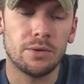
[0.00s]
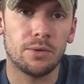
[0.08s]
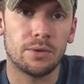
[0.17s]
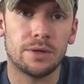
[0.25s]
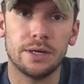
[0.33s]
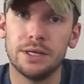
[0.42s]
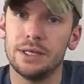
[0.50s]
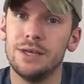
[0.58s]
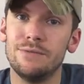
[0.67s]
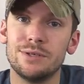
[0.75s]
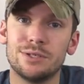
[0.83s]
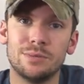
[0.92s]
or
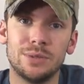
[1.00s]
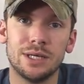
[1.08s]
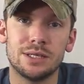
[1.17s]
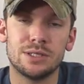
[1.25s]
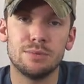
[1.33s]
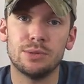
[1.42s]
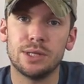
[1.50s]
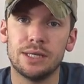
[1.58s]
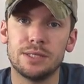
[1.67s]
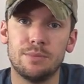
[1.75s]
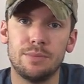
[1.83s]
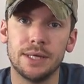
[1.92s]
even something as simple
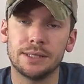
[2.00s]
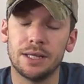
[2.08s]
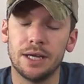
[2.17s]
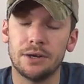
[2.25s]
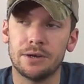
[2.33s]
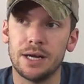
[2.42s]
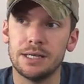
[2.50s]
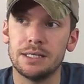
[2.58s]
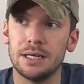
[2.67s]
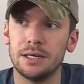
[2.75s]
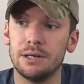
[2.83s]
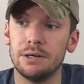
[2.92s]
as a Bic lighter. I
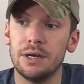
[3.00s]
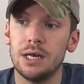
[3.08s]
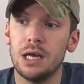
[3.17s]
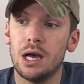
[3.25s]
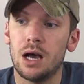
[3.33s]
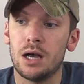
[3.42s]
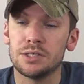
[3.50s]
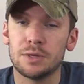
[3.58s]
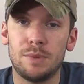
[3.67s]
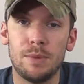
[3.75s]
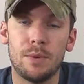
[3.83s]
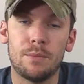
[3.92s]
tell you,
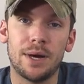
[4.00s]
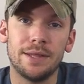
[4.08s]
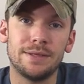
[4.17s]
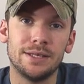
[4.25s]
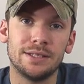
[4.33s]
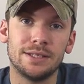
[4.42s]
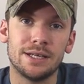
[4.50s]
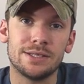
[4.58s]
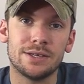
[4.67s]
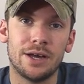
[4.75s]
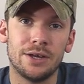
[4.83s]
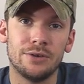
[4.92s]
some people might think that
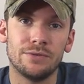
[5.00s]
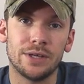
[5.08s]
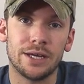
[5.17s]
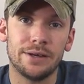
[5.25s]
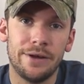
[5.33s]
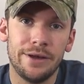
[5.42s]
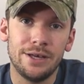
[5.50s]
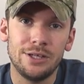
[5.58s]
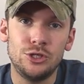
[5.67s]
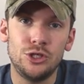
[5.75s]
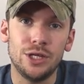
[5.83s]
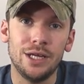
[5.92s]
that's kind of like
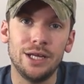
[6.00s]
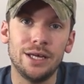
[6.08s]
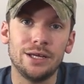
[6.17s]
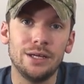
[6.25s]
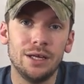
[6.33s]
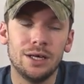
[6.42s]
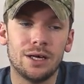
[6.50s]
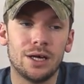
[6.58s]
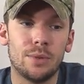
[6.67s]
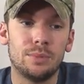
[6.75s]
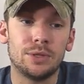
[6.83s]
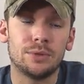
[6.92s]
cheating,
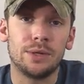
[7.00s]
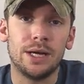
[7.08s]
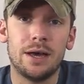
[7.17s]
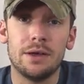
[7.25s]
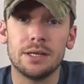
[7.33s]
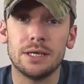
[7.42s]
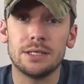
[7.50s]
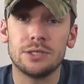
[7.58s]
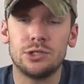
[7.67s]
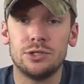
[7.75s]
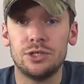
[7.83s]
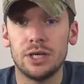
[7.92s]
but the reality
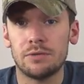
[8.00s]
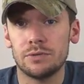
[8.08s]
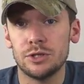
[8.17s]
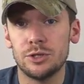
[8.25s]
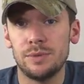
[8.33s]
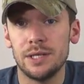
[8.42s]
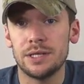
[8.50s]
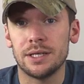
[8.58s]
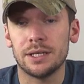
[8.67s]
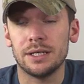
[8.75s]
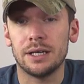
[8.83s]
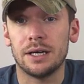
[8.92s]
is, generally
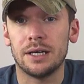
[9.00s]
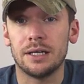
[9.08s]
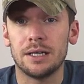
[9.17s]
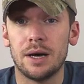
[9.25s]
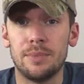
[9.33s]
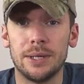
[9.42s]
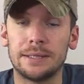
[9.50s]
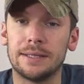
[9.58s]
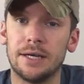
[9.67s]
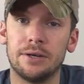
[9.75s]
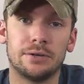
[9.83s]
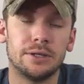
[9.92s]
speaking, a Bic
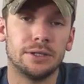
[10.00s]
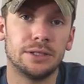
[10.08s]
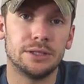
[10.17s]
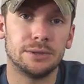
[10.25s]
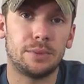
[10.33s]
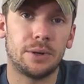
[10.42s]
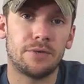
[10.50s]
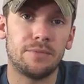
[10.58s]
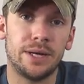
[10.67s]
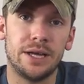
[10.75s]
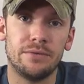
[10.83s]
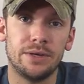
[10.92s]
lighter is part of
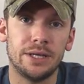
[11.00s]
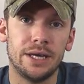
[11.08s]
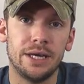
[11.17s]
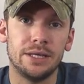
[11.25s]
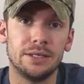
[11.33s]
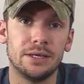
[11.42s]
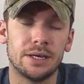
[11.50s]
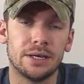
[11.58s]
my everyday